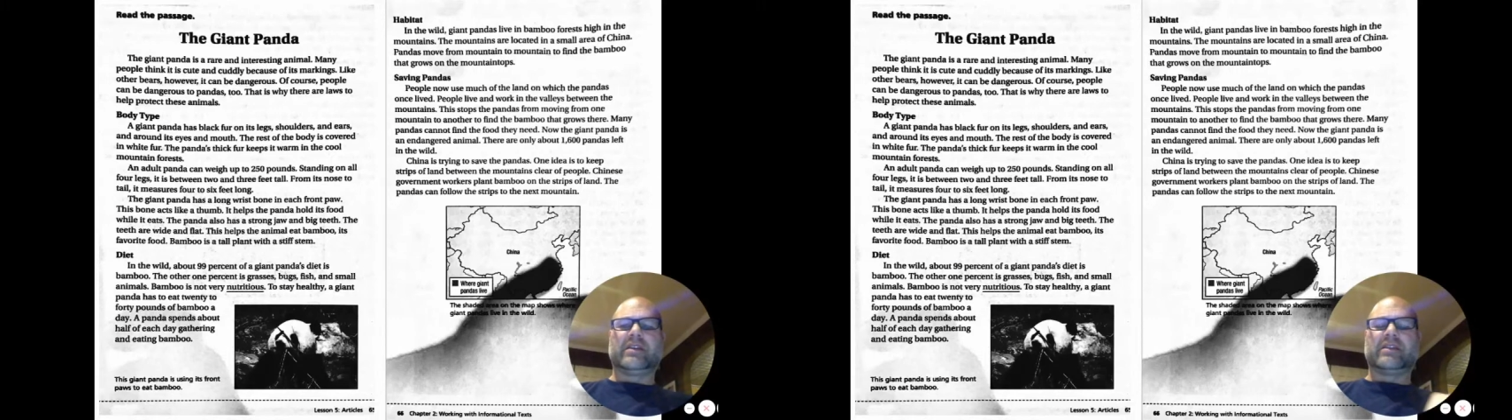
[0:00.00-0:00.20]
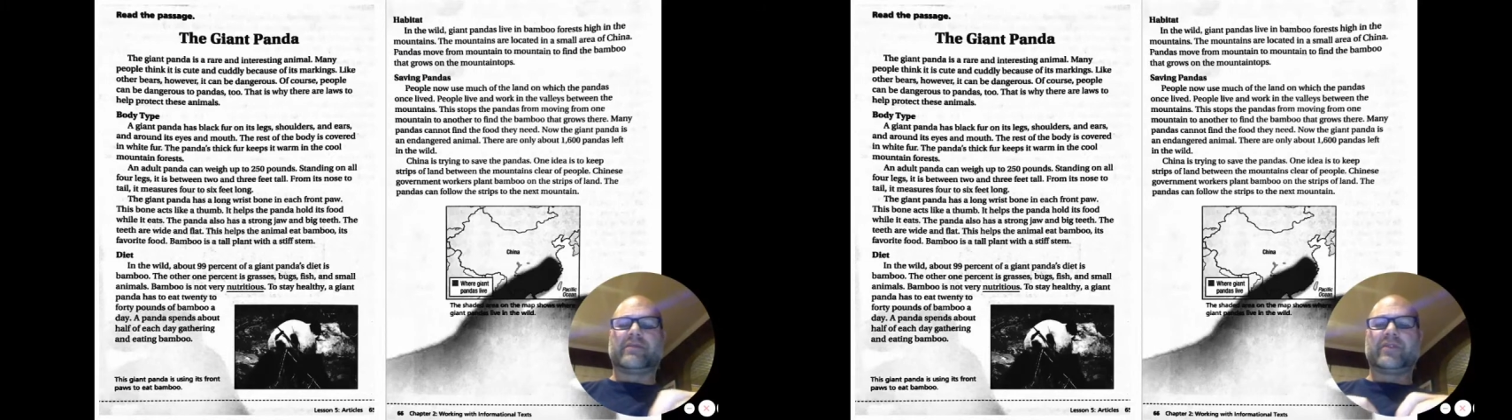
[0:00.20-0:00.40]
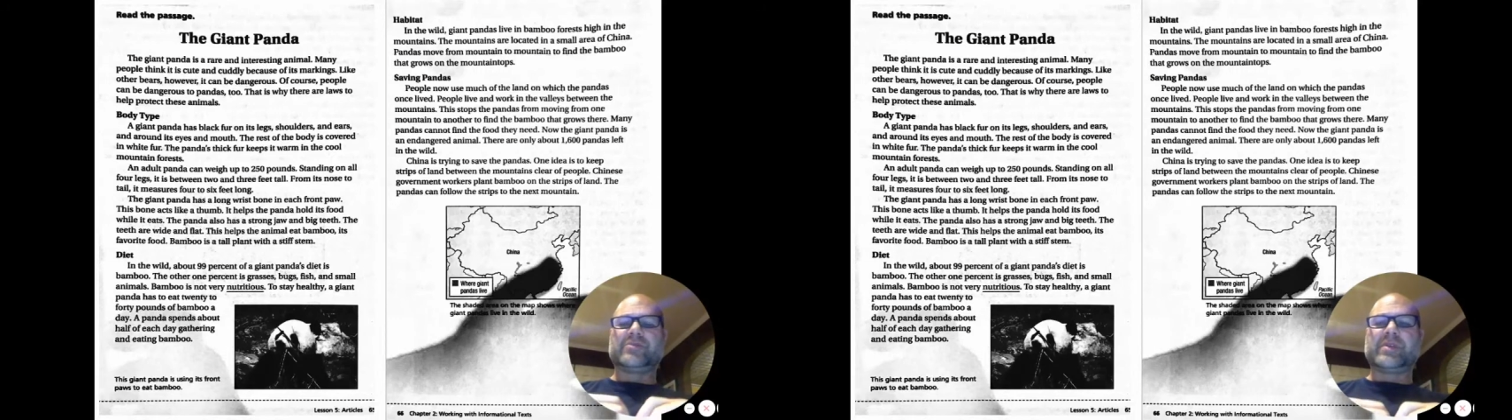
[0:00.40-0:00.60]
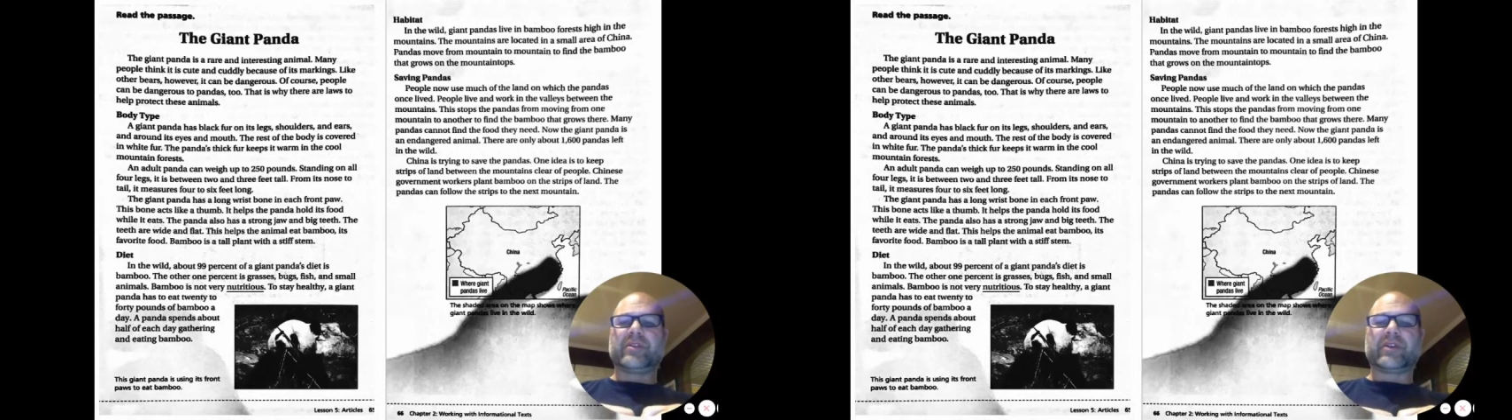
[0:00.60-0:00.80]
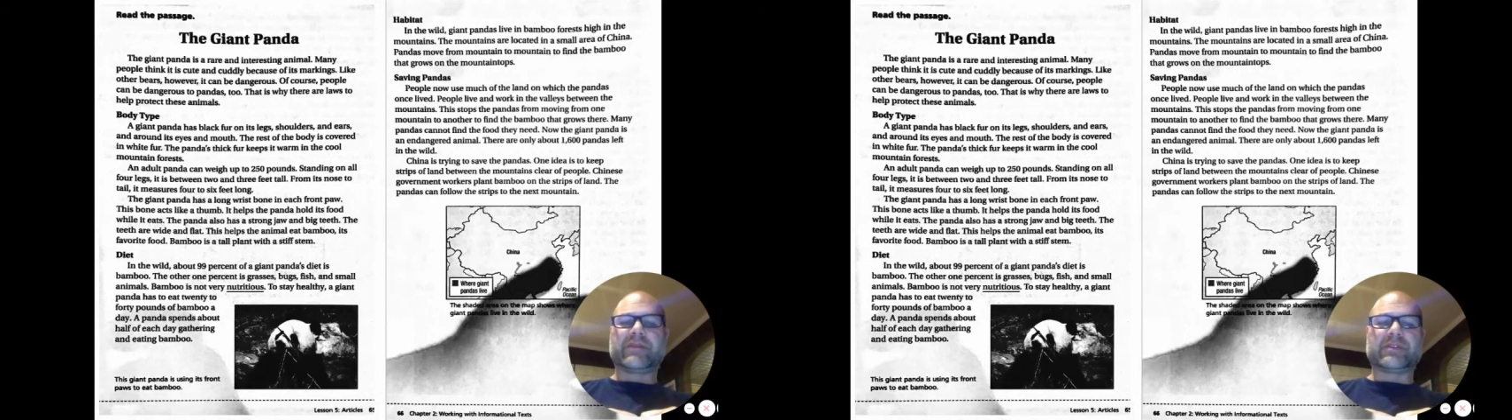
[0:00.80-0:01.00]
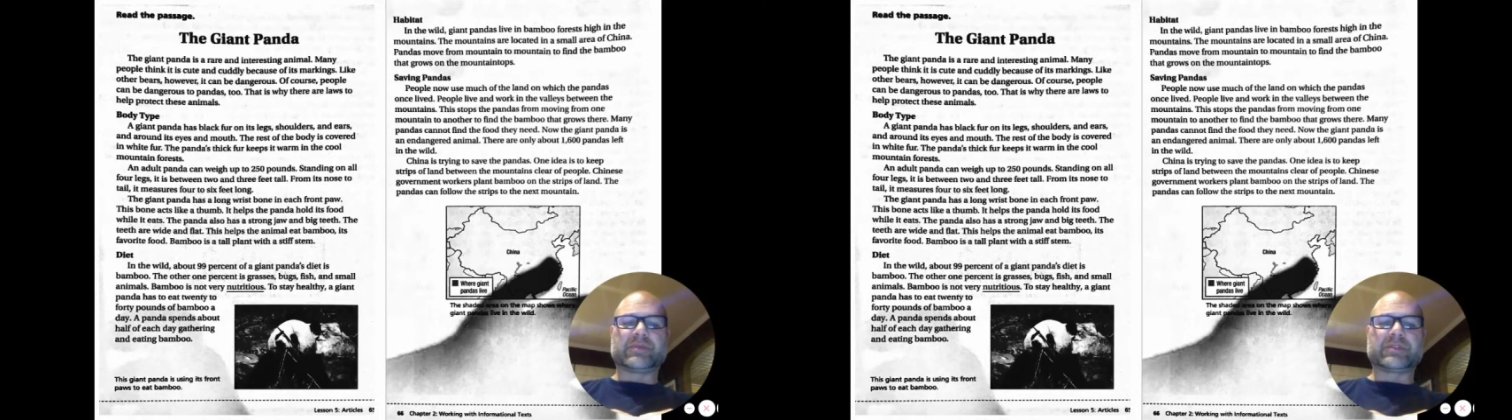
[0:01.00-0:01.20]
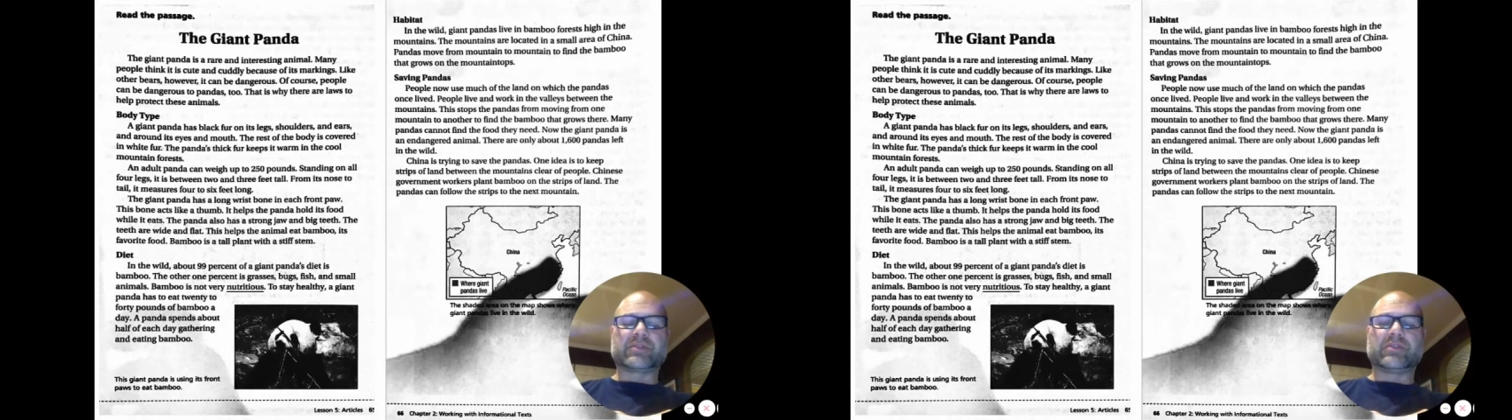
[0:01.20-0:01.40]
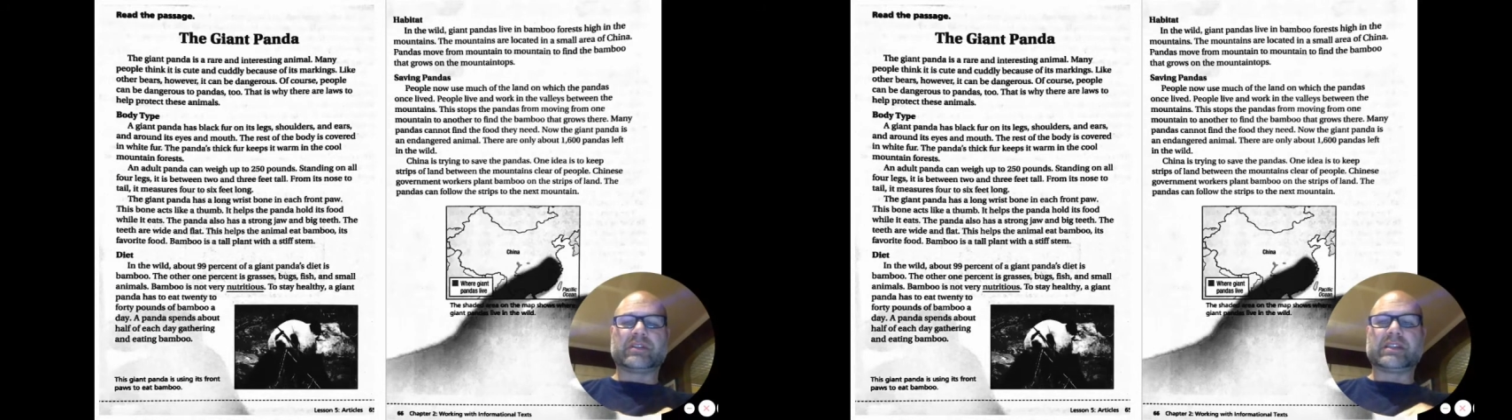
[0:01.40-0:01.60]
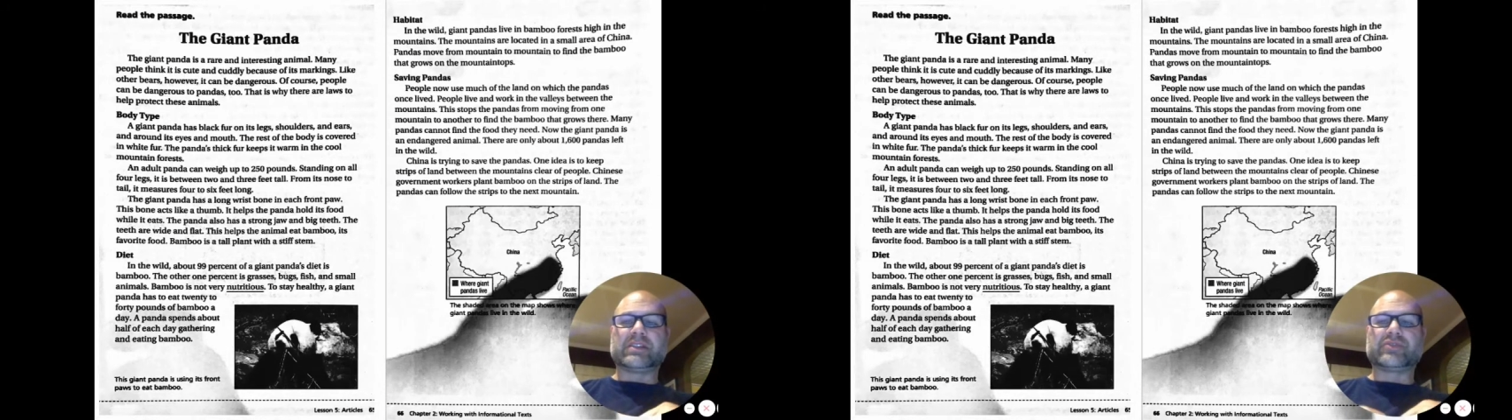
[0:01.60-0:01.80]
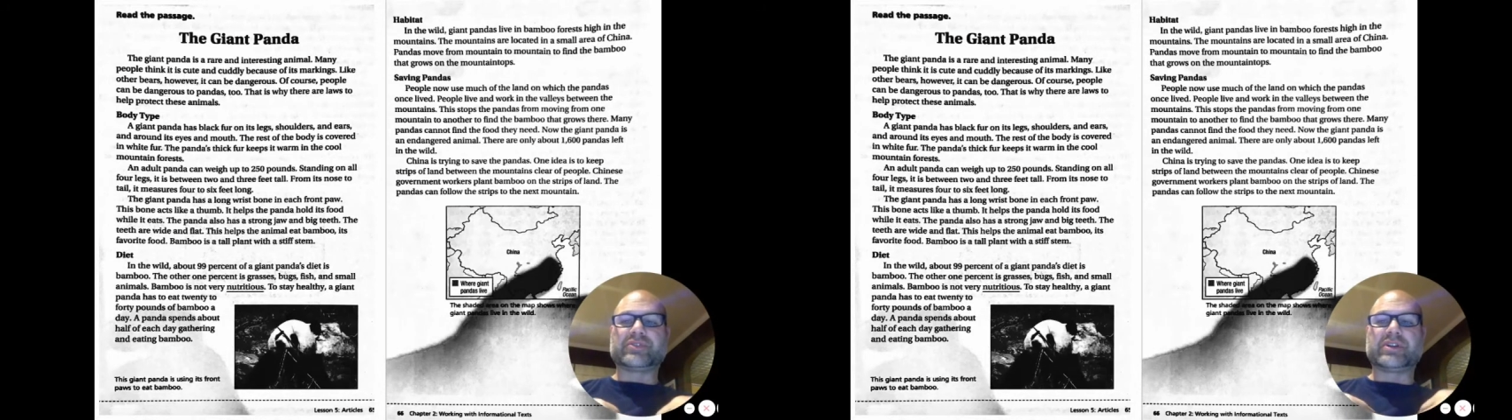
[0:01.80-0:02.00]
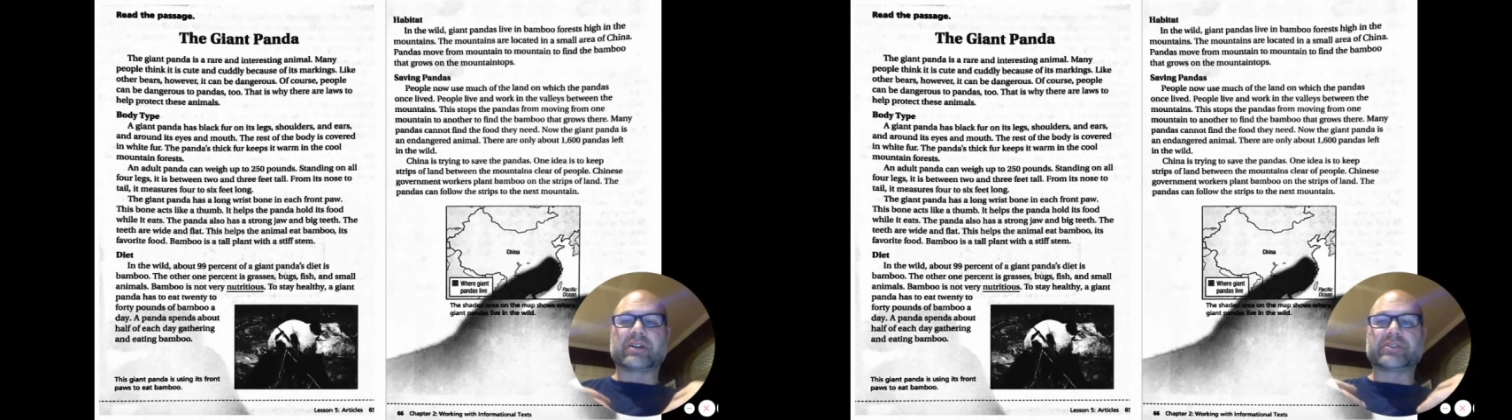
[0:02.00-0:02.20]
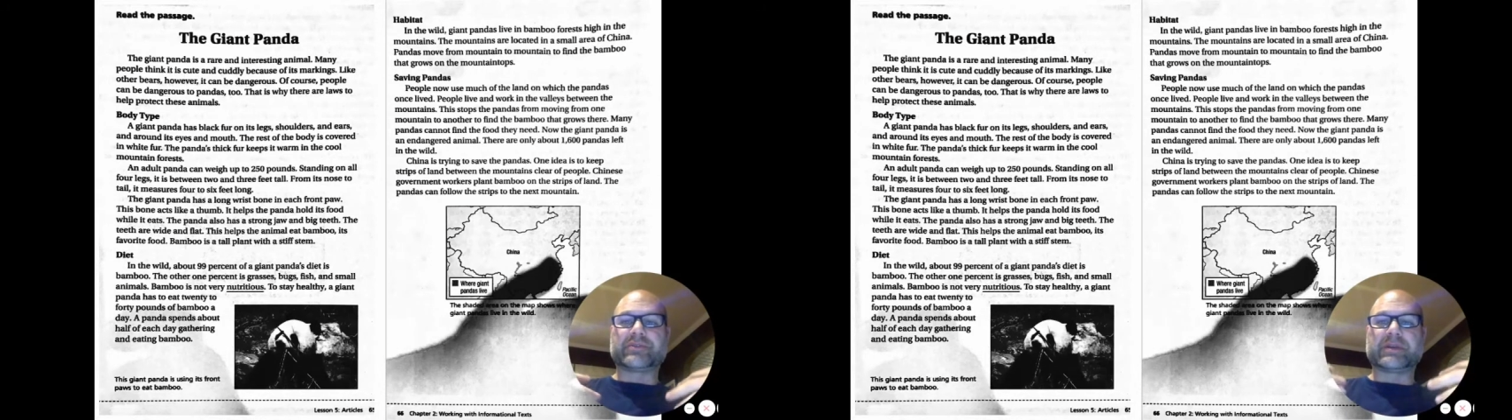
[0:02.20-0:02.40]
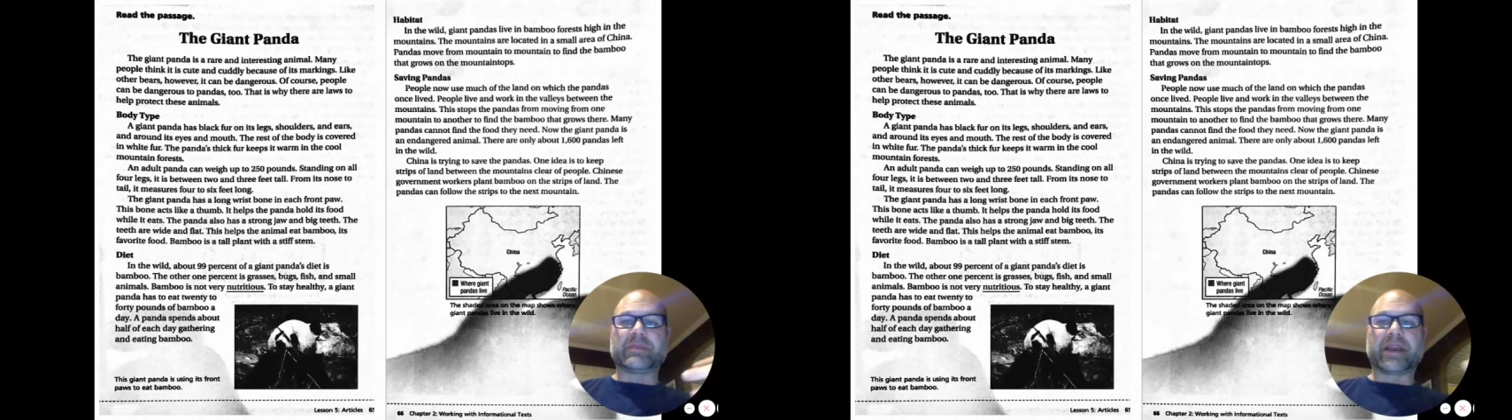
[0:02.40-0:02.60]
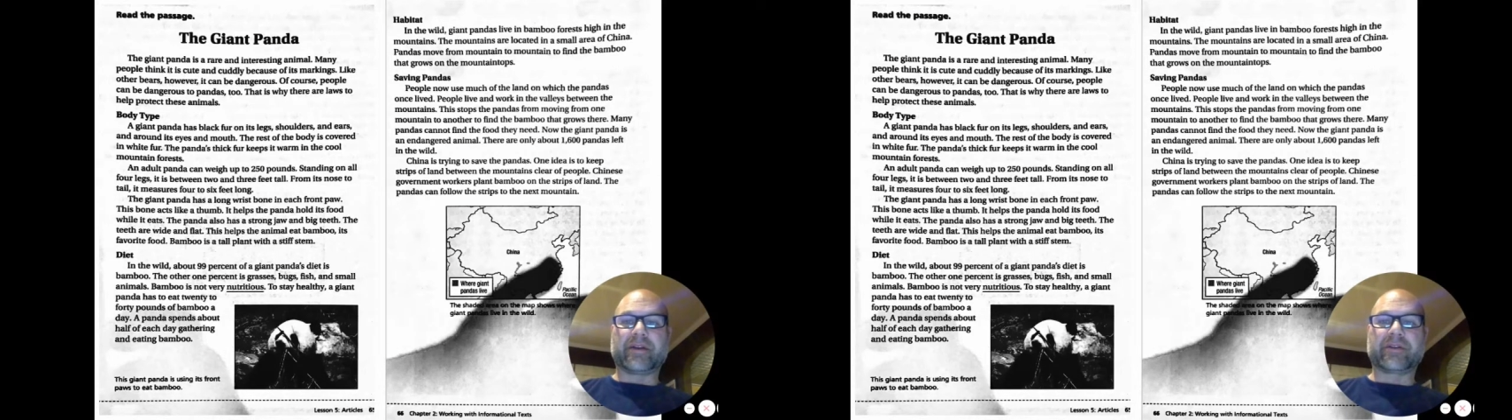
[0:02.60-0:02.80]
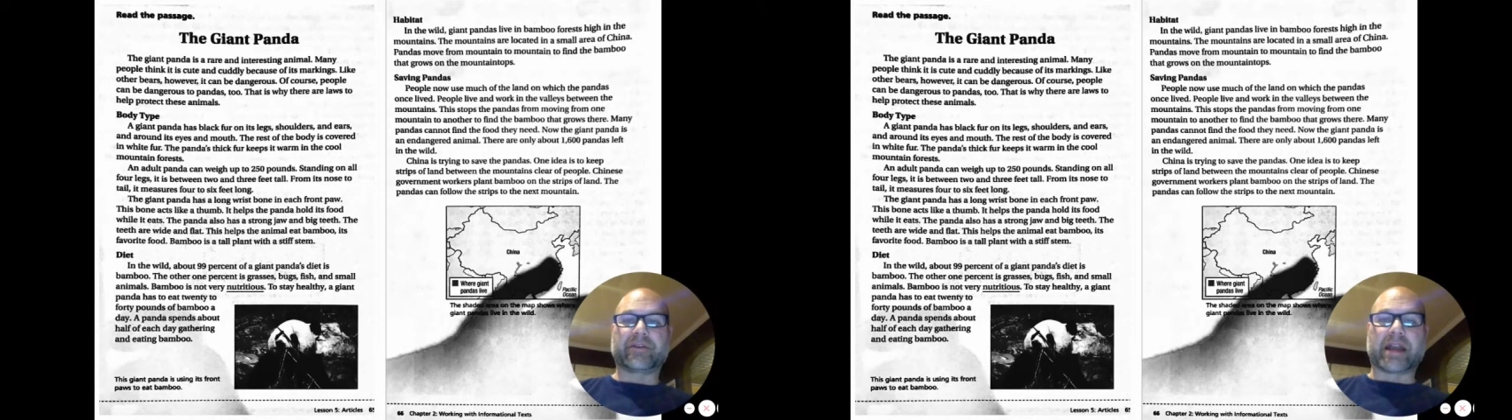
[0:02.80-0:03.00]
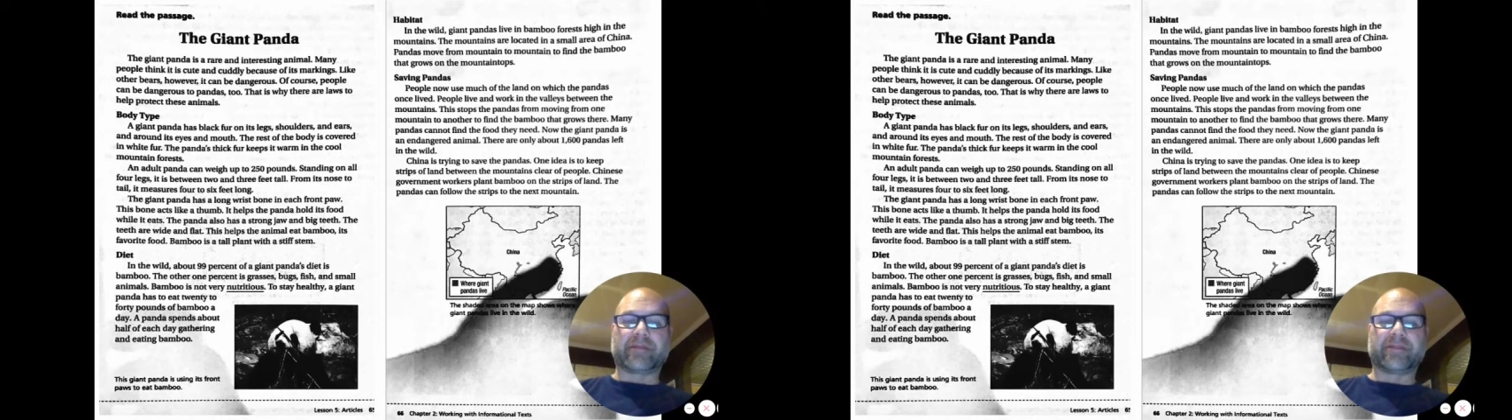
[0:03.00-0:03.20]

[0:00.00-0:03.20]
That first paragraph is what's called an introductory paragraph.